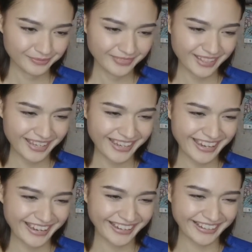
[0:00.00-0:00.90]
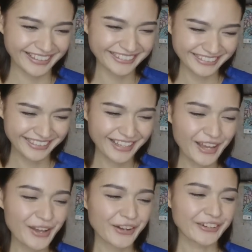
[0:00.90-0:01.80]
Yay!
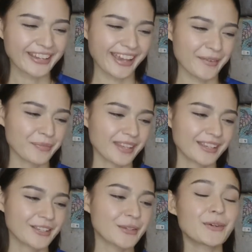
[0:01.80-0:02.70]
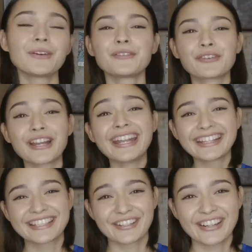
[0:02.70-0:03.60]
Okay, so for
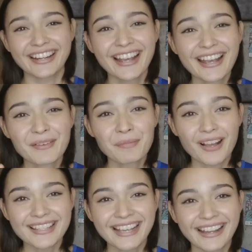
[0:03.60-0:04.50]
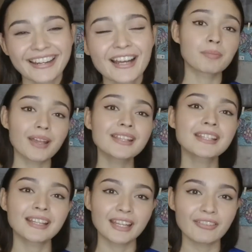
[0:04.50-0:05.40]
the, sorry, pause again. Best
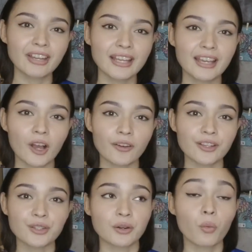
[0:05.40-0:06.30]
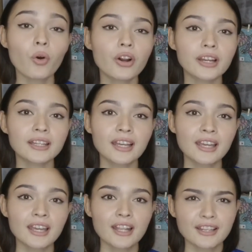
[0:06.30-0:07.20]
in Evening Gown is an award
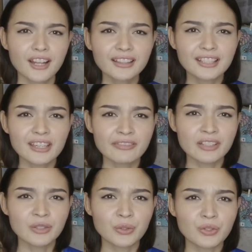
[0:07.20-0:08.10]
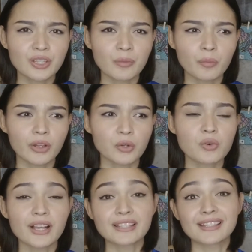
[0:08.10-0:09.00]
not given to someone who
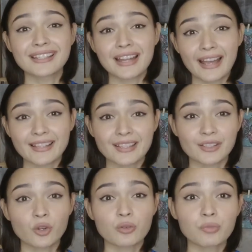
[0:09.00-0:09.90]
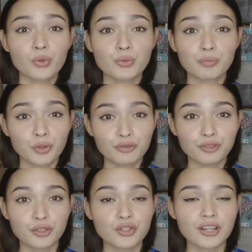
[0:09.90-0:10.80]
has the nicest or most
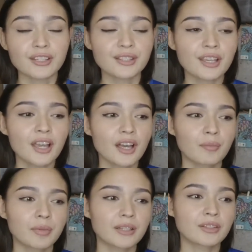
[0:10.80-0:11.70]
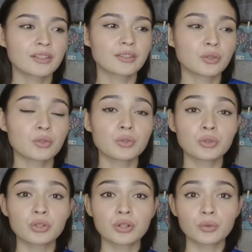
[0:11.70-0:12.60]
beautiful dress, but to
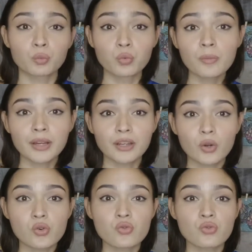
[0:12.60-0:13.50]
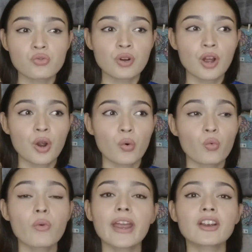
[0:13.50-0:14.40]
the woman who
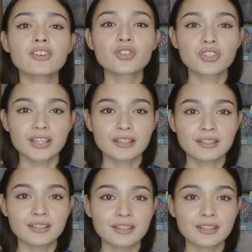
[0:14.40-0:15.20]
wears it